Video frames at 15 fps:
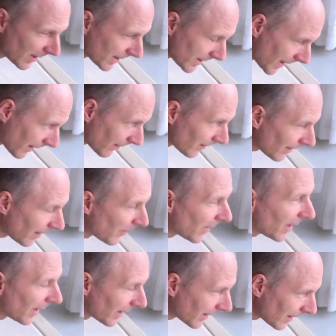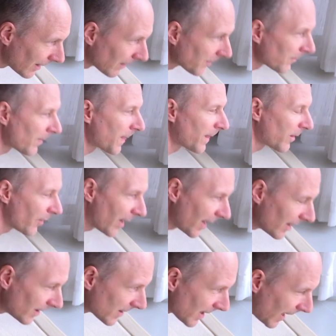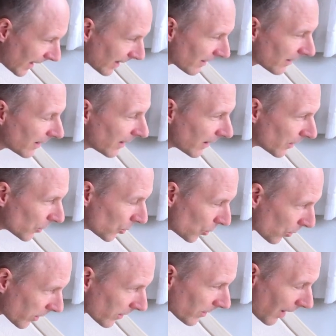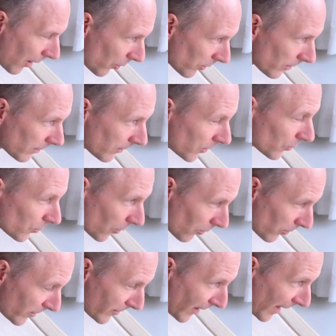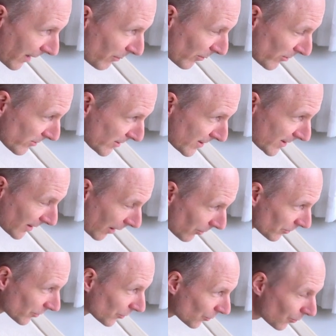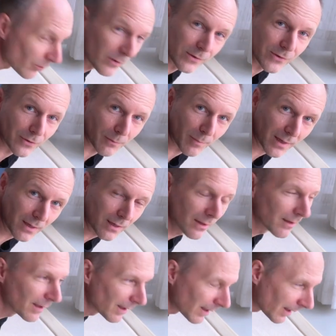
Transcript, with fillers: Second time, again, your head is hanging, you look down, you roll your eyeballs down towards your belly,